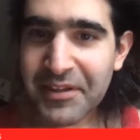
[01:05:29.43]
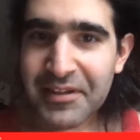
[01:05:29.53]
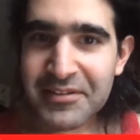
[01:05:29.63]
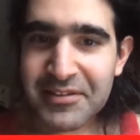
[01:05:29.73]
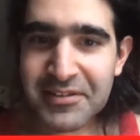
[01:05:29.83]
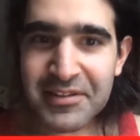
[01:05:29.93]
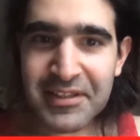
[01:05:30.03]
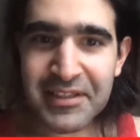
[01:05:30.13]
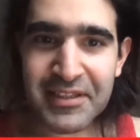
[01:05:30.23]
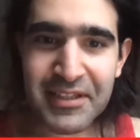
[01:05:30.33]

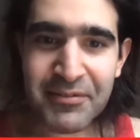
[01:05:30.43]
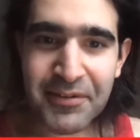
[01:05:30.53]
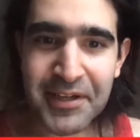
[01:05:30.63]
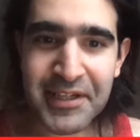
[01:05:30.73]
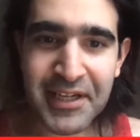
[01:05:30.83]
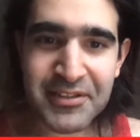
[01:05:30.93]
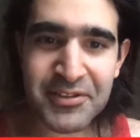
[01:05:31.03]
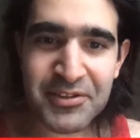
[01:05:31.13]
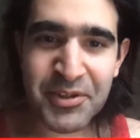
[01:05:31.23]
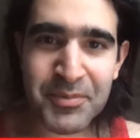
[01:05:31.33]
see if I can
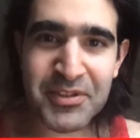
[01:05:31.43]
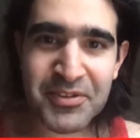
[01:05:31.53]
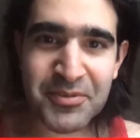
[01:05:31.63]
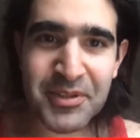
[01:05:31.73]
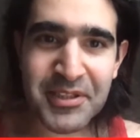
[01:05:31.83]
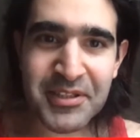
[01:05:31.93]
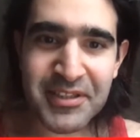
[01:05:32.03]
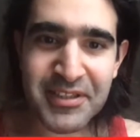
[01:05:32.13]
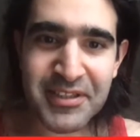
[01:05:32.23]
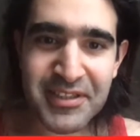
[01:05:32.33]
stop the screen
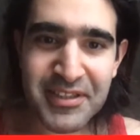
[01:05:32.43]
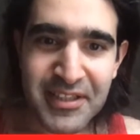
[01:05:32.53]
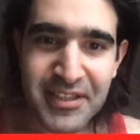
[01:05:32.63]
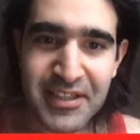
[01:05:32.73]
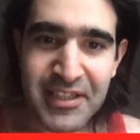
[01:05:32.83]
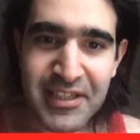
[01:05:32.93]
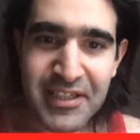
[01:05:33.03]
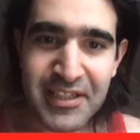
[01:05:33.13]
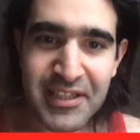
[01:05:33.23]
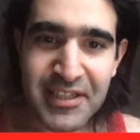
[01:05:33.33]
and
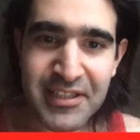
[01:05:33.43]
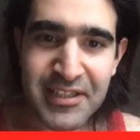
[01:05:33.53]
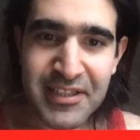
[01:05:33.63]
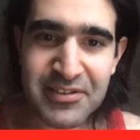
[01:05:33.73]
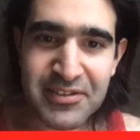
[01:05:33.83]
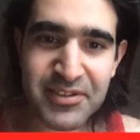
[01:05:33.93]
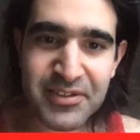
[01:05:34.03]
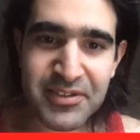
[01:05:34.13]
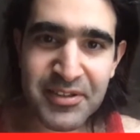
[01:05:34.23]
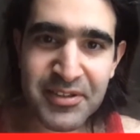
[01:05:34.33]

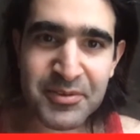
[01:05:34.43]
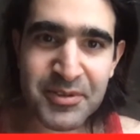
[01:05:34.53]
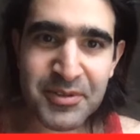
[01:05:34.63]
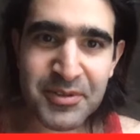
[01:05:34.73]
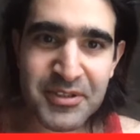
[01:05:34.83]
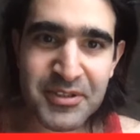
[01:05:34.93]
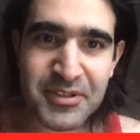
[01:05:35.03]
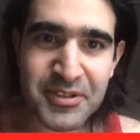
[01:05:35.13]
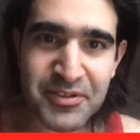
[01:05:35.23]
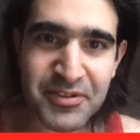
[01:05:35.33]
start a new
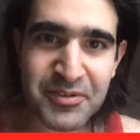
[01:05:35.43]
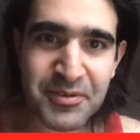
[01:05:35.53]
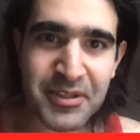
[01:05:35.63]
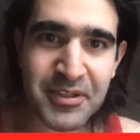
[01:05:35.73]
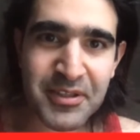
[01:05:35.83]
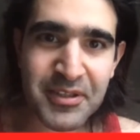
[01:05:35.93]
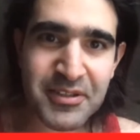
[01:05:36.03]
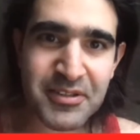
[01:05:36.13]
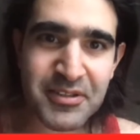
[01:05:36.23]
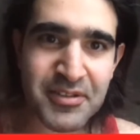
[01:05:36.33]
screen share
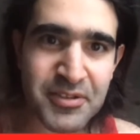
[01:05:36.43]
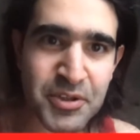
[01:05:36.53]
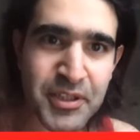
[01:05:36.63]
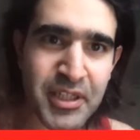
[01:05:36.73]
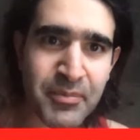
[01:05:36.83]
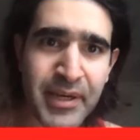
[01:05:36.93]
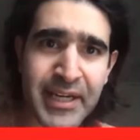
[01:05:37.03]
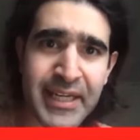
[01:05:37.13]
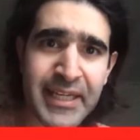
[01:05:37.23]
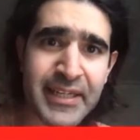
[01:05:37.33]
to
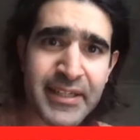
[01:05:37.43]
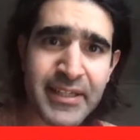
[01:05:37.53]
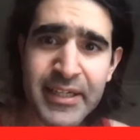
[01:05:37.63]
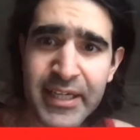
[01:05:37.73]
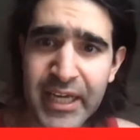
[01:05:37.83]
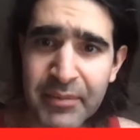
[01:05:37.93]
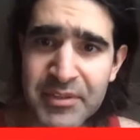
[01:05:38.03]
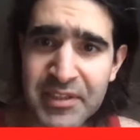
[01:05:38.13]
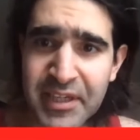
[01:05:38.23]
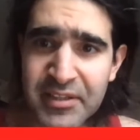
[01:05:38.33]
share my
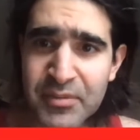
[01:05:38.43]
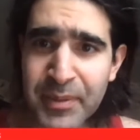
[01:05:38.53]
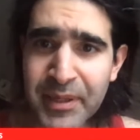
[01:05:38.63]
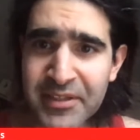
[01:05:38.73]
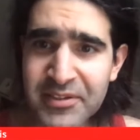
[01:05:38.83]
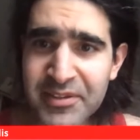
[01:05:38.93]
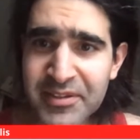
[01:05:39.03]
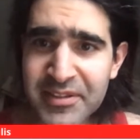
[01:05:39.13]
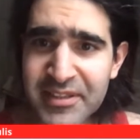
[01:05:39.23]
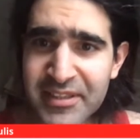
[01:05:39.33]
text
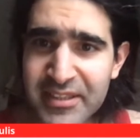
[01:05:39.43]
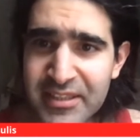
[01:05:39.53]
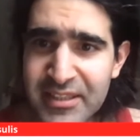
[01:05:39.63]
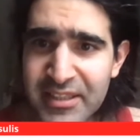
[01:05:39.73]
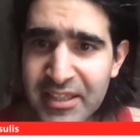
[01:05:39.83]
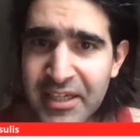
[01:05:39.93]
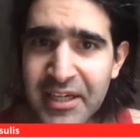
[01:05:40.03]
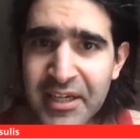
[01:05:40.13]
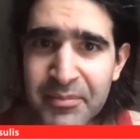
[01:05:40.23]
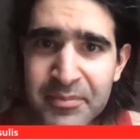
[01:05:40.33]
pad.
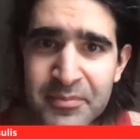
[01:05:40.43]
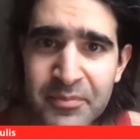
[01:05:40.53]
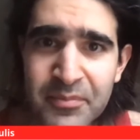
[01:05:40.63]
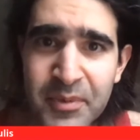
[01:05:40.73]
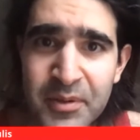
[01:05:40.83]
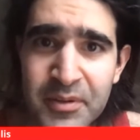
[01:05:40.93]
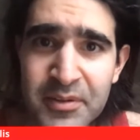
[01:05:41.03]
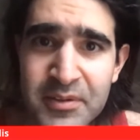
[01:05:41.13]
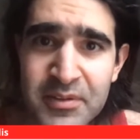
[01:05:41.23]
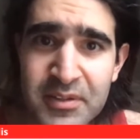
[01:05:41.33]
Can
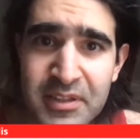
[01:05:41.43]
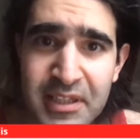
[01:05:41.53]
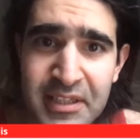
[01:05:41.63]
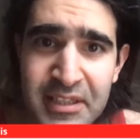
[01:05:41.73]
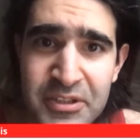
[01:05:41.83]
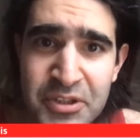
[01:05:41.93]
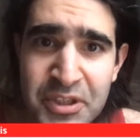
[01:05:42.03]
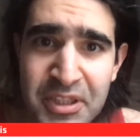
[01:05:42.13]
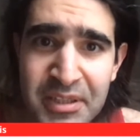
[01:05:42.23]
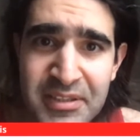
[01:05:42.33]
I
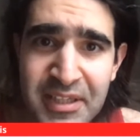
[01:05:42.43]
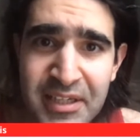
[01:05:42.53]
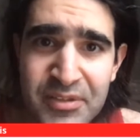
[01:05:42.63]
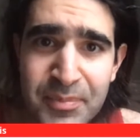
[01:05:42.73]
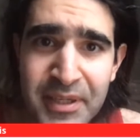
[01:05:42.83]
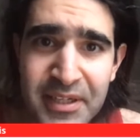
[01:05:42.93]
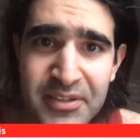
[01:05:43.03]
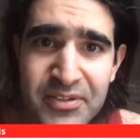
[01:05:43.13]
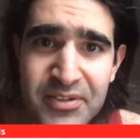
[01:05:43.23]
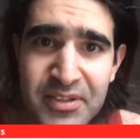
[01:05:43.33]
share text pad?